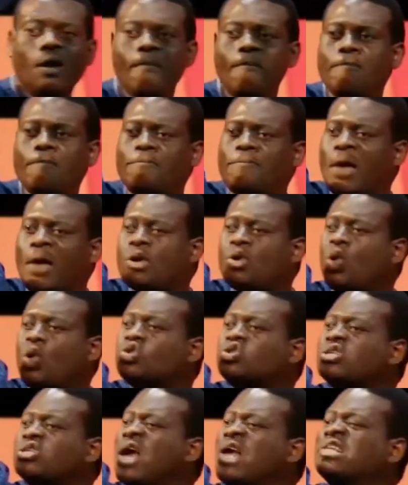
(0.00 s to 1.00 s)
May you
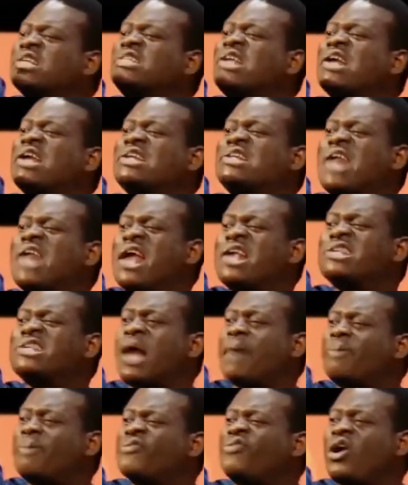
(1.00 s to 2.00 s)
sense the
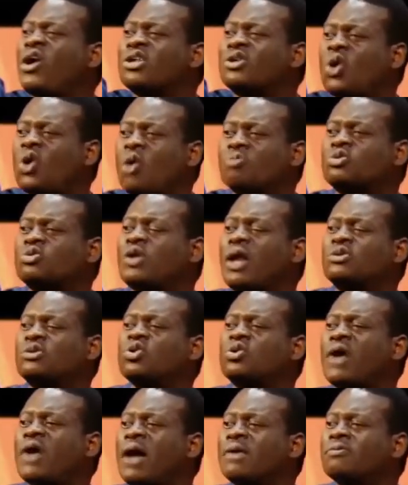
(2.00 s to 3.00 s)
danger before it comes so that
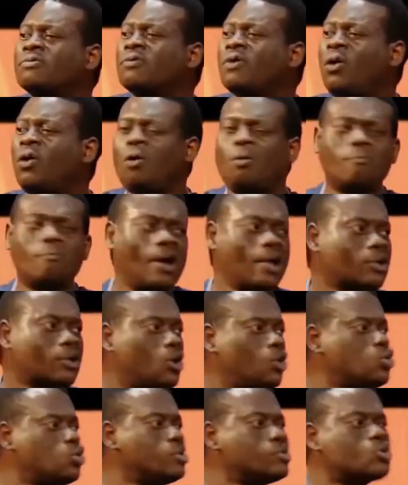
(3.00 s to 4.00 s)
you can, oh my
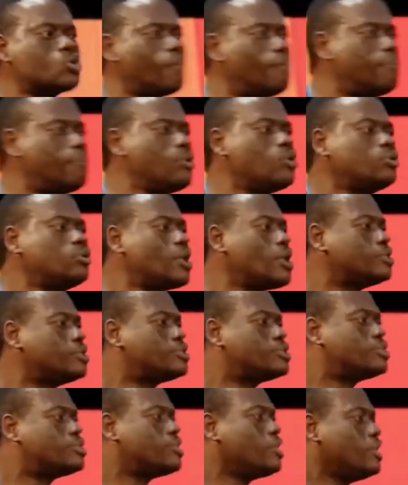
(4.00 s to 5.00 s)
God, you need to build a
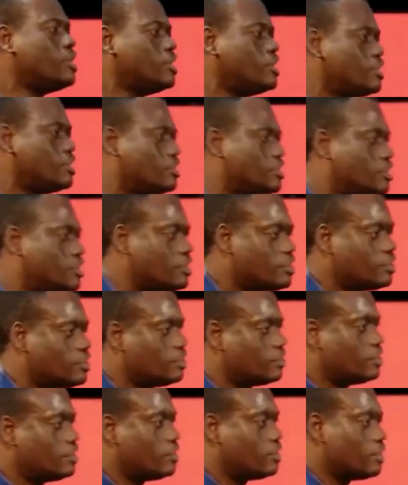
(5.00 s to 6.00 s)
siege
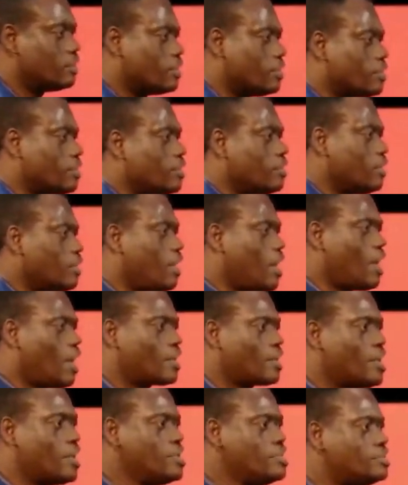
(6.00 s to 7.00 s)

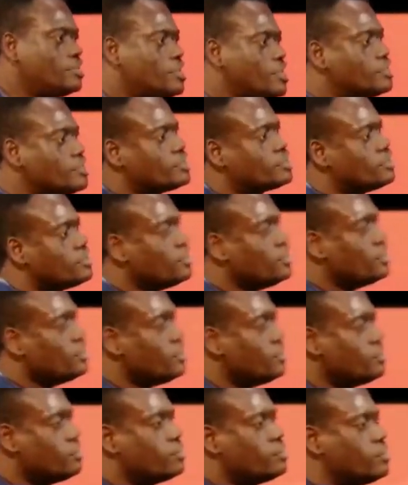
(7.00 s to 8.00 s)
against the
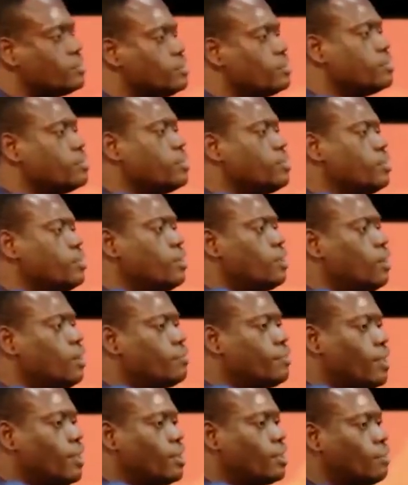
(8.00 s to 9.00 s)
siege of
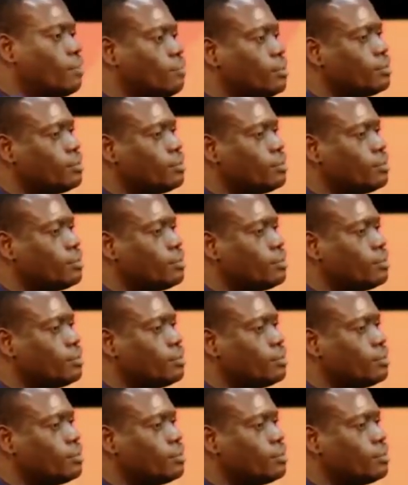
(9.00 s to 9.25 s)
the enemy.